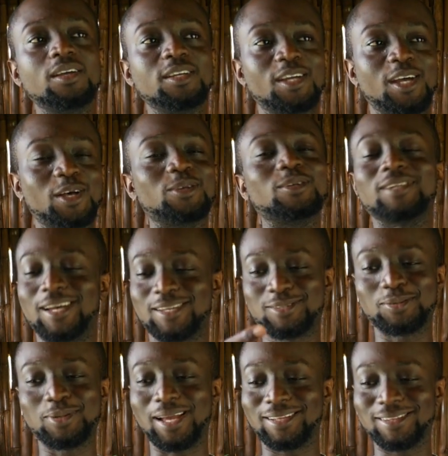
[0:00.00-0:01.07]
Yeah, that's
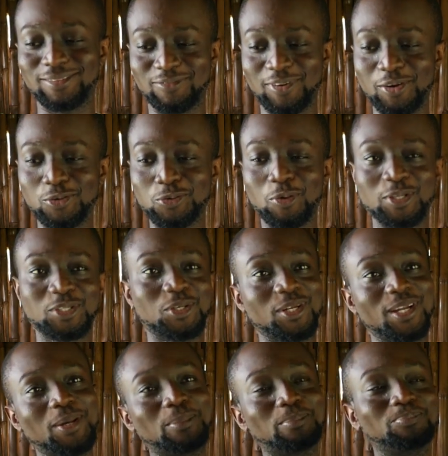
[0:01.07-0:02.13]
a very good
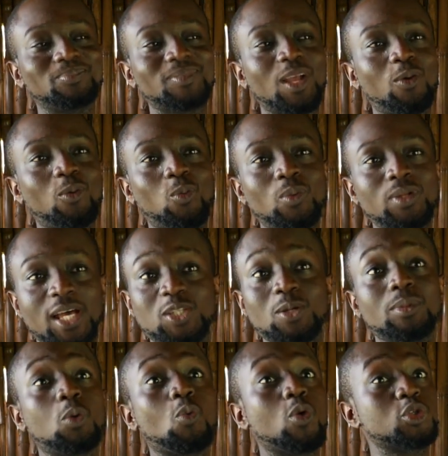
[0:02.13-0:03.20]
question. That's
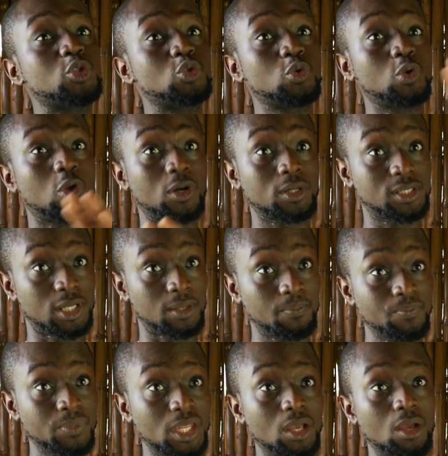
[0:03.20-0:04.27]
something we want to do long term,
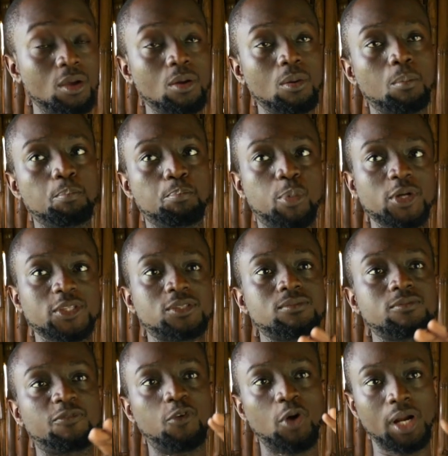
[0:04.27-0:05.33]
but
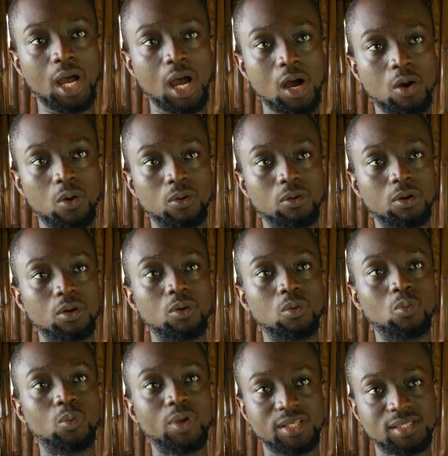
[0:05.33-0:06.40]
for now
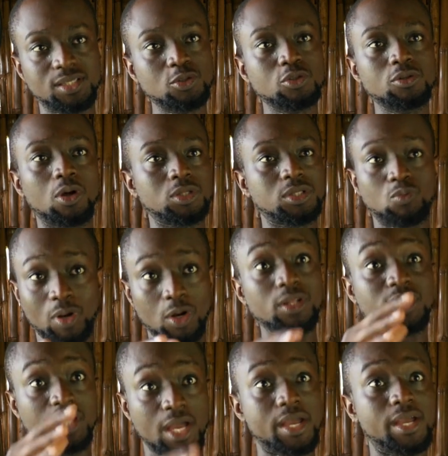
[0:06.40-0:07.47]
we're not
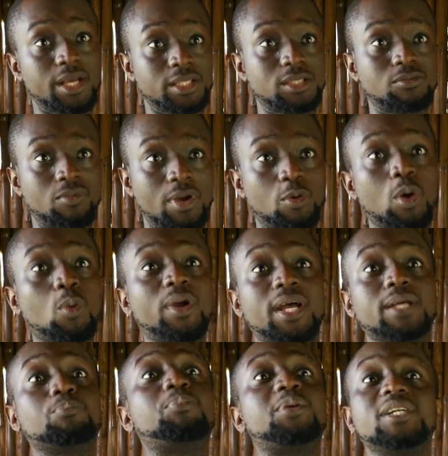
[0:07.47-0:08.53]
there yet, like where we
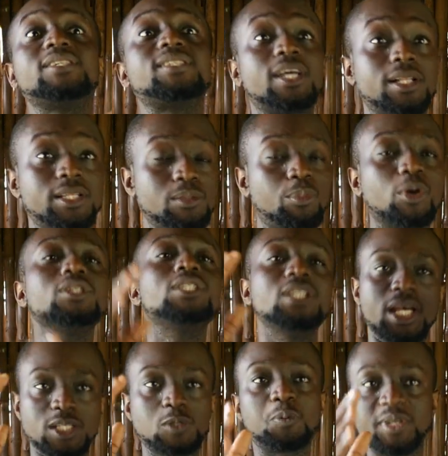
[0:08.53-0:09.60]
can pre-sell it. But
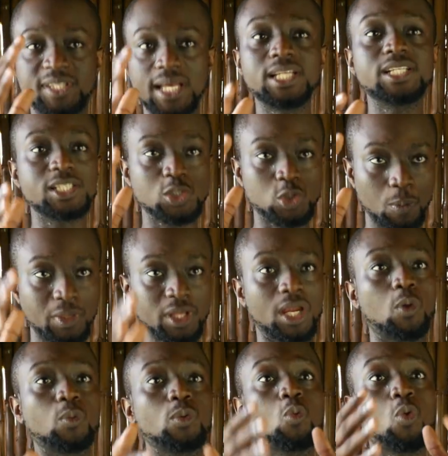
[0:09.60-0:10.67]
yes, pre-selling is something that
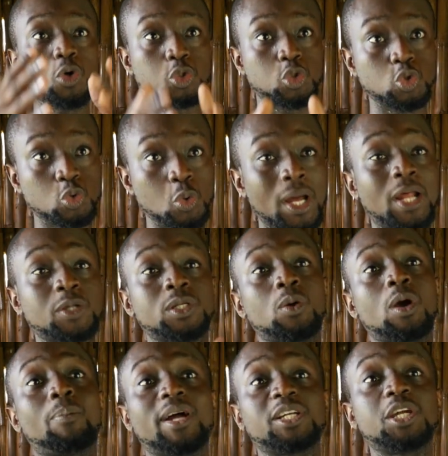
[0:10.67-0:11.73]
we want to do, and that's why we're
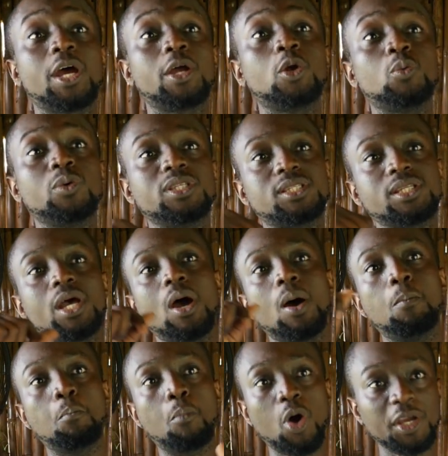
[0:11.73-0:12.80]
partnering with
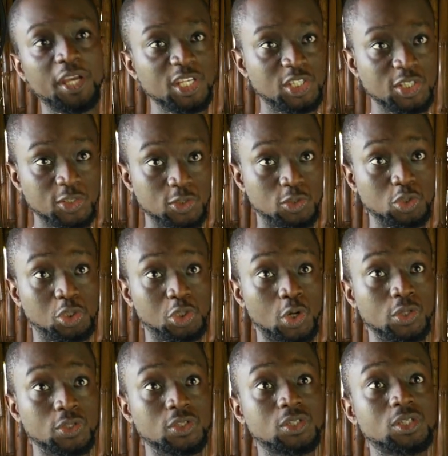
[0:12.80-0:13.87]
mortgage
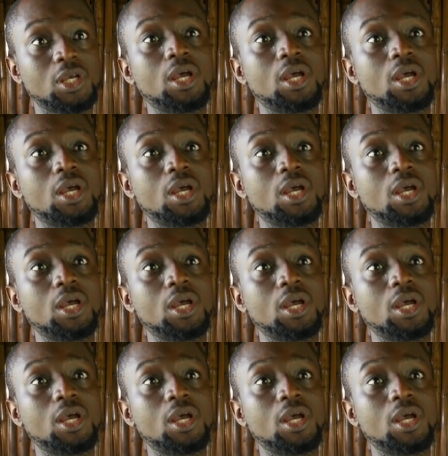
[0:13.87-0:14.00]
institutions,